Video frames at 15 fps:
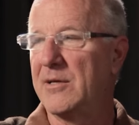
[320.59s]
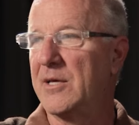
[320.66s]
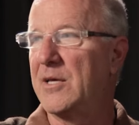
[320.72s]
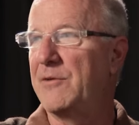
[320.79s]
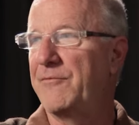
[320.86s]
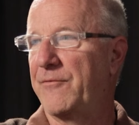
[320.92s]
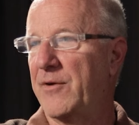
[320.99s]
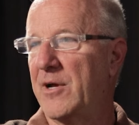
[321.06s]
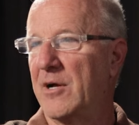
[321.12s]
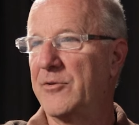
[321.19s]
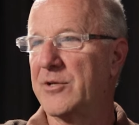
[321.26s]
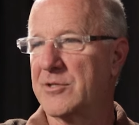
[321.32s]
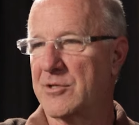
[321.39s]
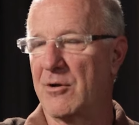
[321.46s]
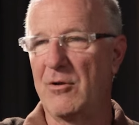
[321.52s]
And he
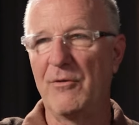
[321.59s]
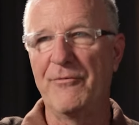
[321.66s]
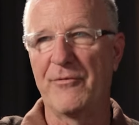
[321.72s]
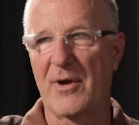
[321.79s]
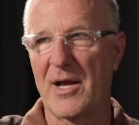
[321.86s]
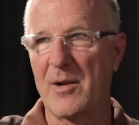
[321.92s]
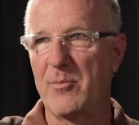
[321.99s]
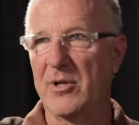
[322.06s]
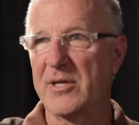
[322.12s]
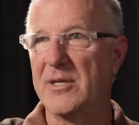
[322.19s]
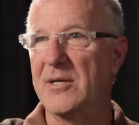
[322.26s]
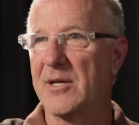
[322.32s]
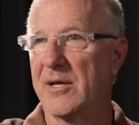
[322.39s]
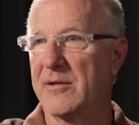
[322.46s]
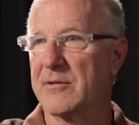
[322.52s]
failed his whole
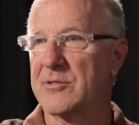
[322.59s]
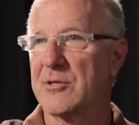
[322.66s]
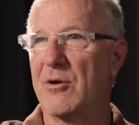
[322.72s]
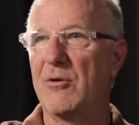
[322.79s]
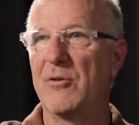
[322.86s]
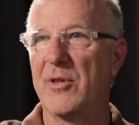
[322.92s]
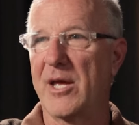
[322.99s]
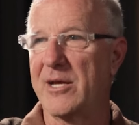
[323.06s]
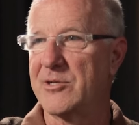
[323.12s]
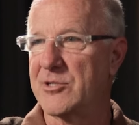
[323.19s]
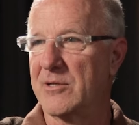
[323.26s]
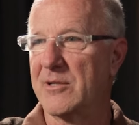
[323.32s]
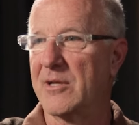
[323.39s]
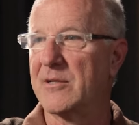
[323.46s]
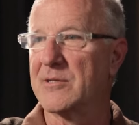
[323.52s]
family and his whole
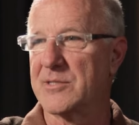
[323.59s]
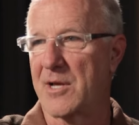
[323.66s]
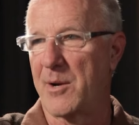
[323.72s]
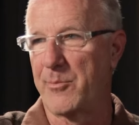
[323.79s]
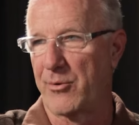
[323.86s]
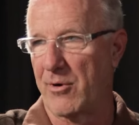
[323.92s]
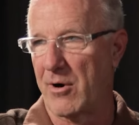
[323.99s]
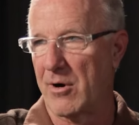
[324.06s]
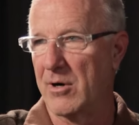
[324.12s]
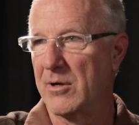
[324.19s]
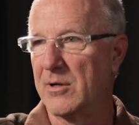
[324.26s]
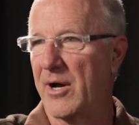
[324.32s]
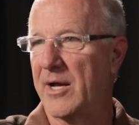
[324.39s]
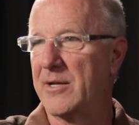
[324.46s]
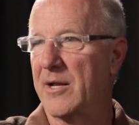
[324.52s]
nation and his emperor
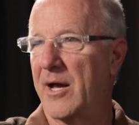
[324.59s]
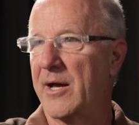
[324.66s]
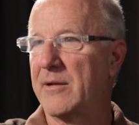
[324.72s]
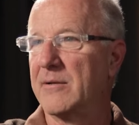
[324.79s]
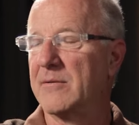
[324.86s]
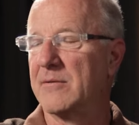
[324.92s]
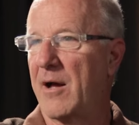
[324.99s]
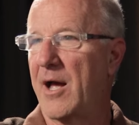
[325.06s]
by not